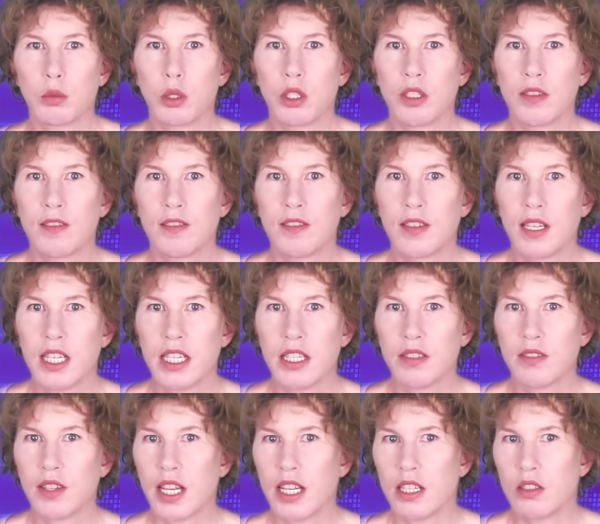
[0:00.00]
one thing
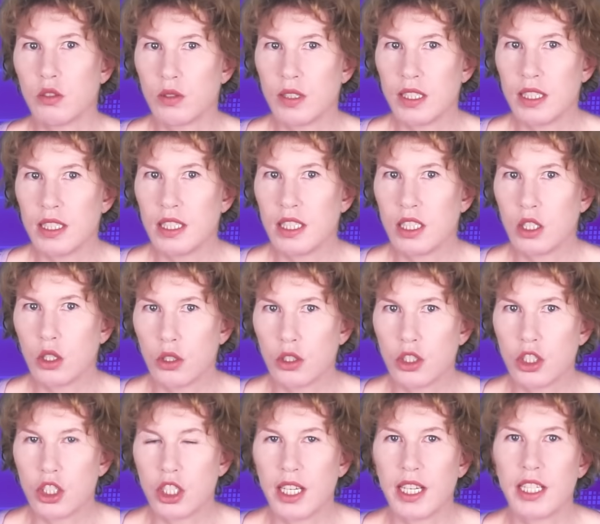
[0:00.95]
that really could
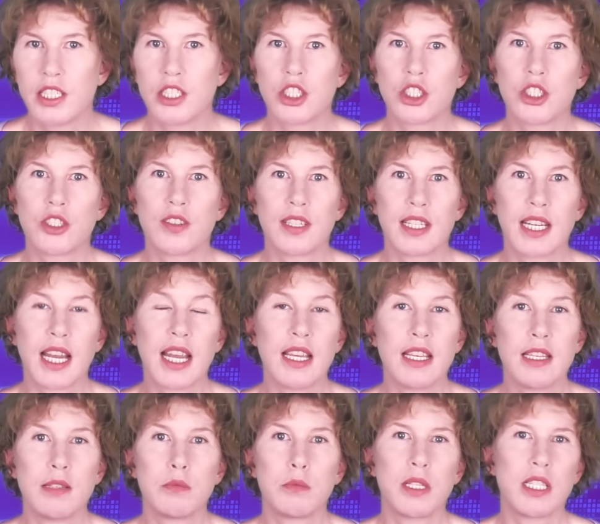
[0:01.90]
change the
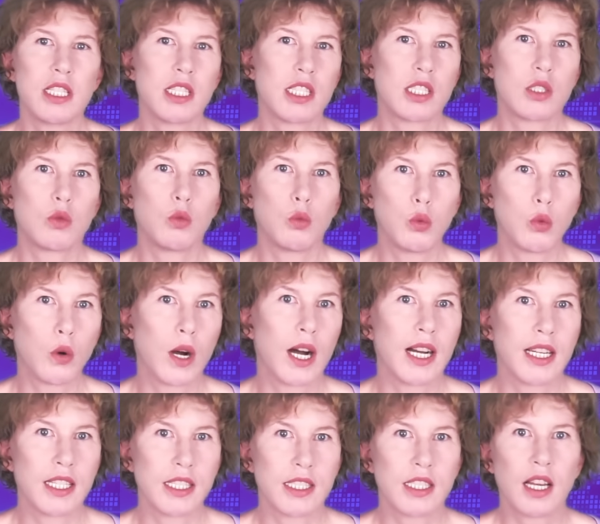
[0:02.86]
game is
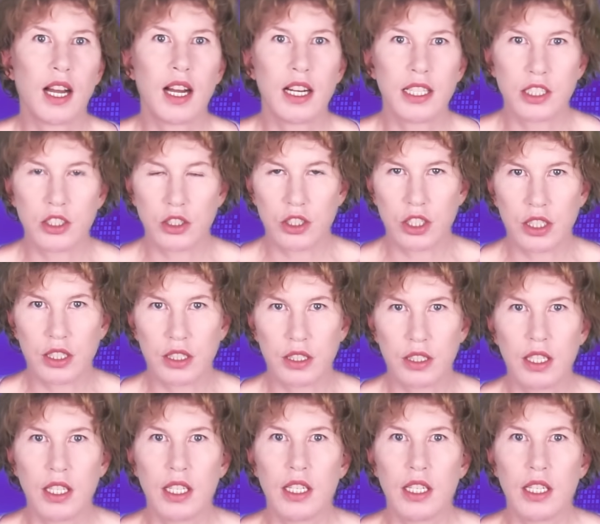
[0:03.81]
white hydrogen.